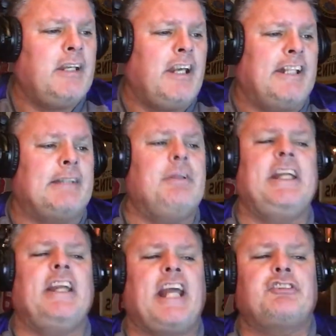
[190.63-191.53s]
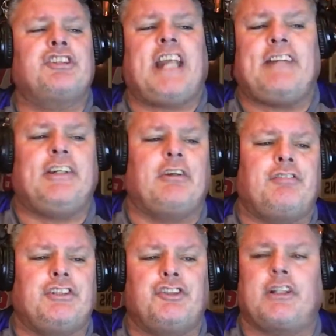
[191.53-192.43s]
And comedian actress Kathy
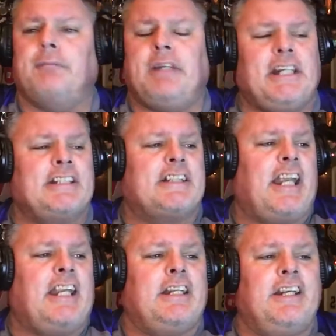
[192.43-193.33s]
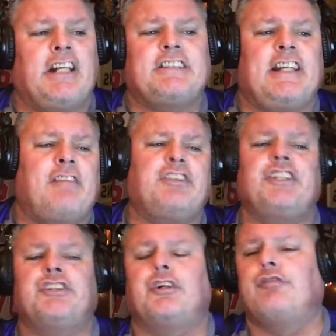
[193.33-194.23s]
Griffin took to media today and announced that ever
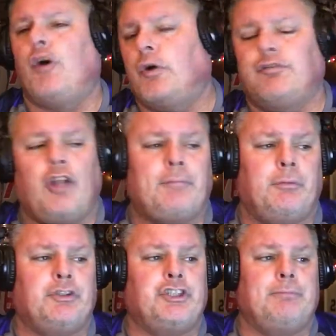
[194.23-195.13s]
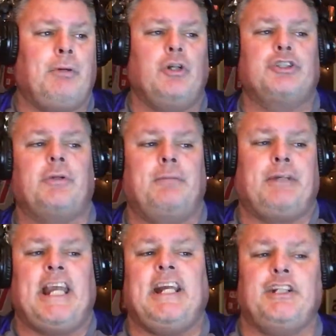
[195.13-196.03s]
since her photo flop in which she posed with a
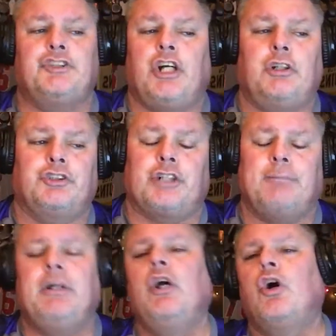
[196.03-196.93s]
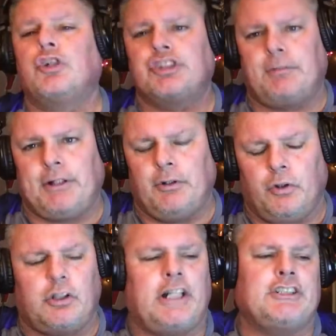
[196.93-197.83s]
beheaded Donald Trump, or somebody who
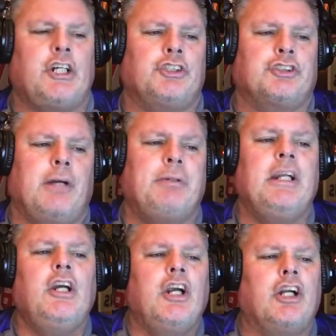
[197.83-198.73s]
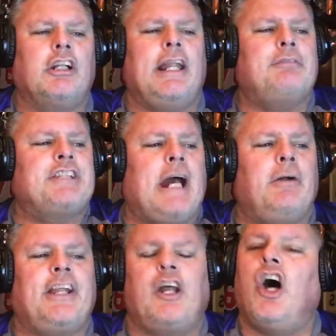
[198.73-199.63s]
looked like Donald Trump, her claims now
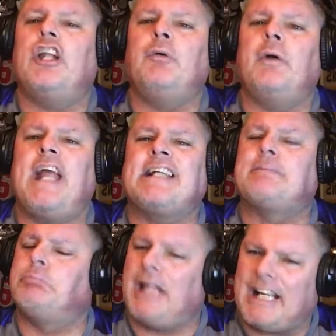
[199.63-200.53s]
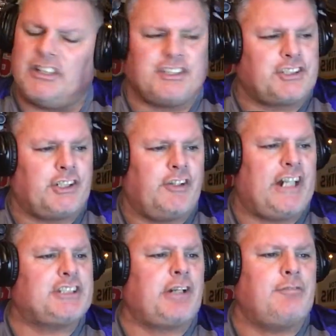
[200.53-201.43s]
are that Hollywood has blacklisted her.
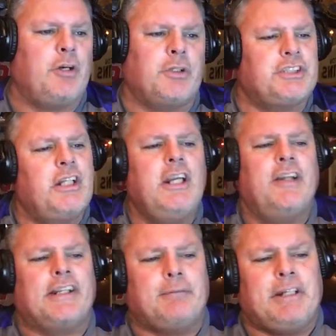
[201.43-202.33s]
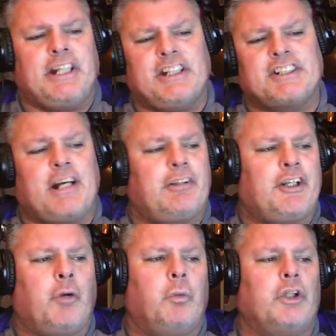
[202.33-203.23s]
That's right, folks. The comedian is currently
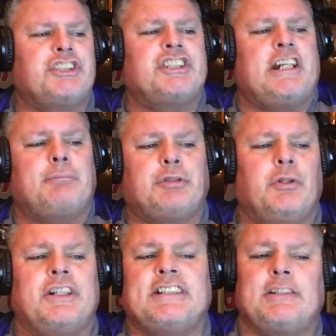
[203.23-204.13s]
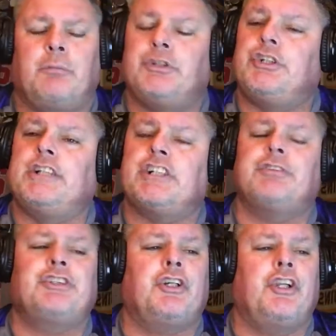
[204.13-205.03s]
on a world stand-up tour and says that when she does
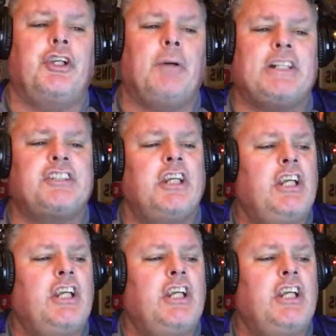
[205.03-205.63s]
return to the U.S.,